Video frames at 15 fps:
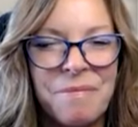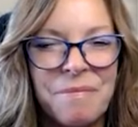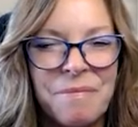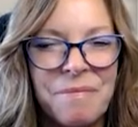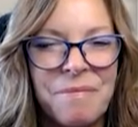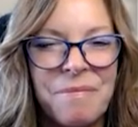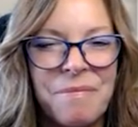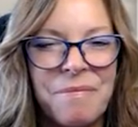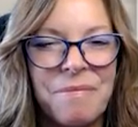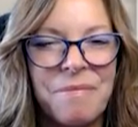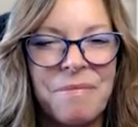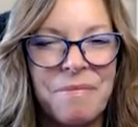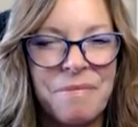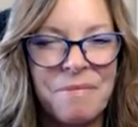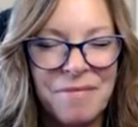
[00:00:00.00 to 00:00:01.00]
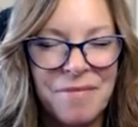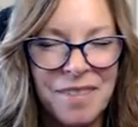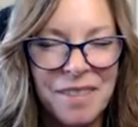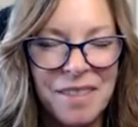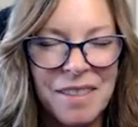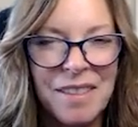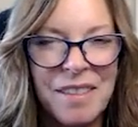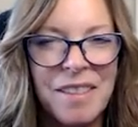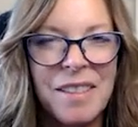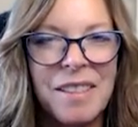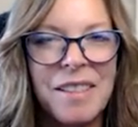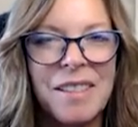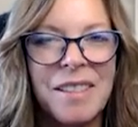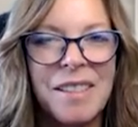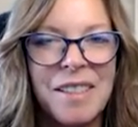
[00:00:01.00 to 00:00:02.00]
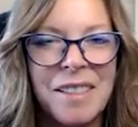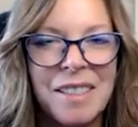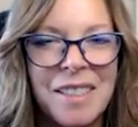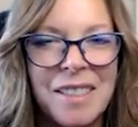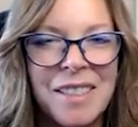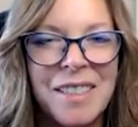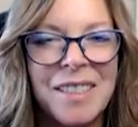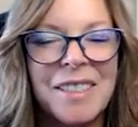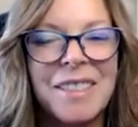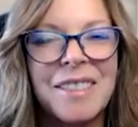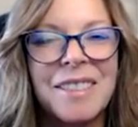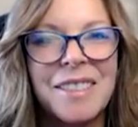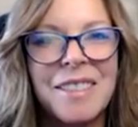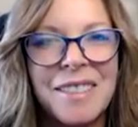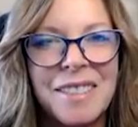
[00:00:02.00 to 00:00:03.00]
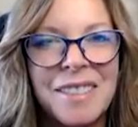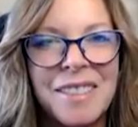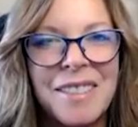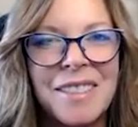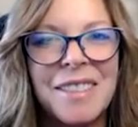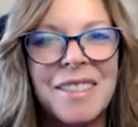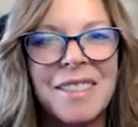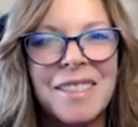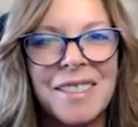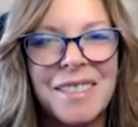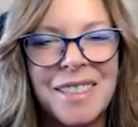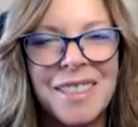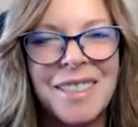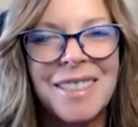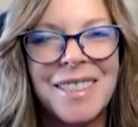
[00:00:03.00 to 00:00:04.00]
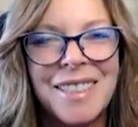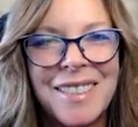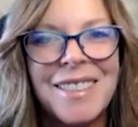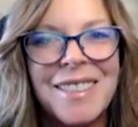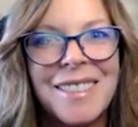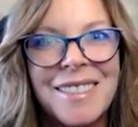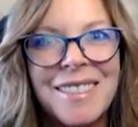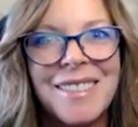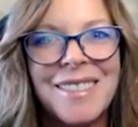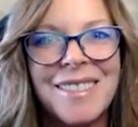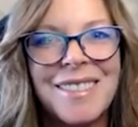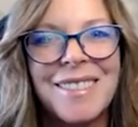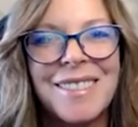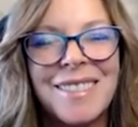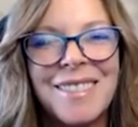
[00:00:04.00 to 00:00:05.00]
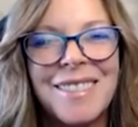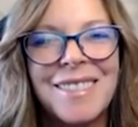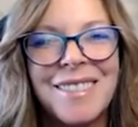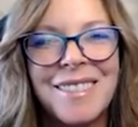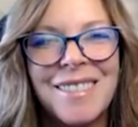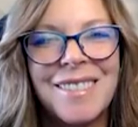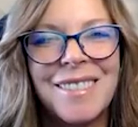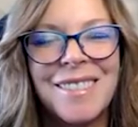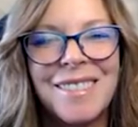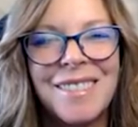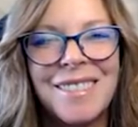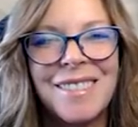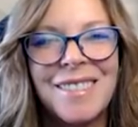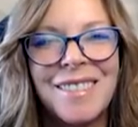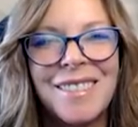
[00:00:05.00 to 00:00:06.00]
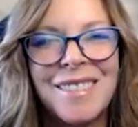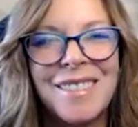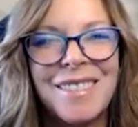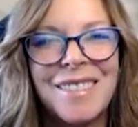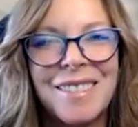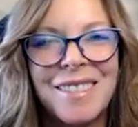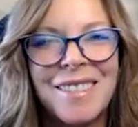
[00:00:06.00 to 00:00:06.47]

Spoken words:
(not speaking)